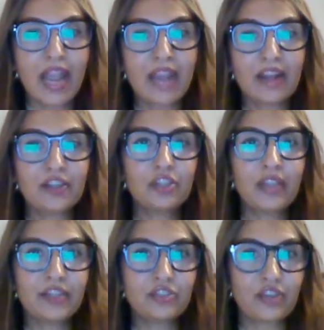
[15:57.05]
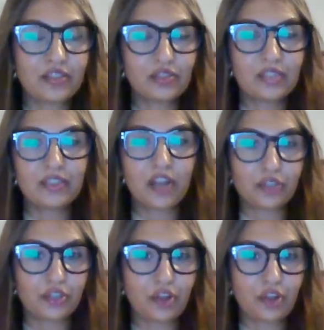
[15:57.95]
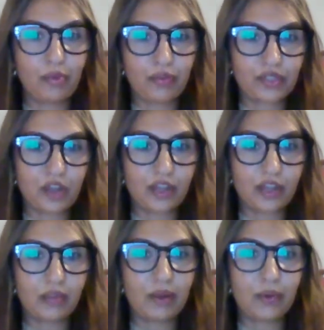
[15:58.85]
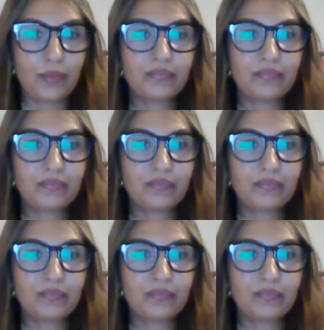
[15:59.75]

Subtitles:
and underlying stressors that Dr. Culbreth was talking about.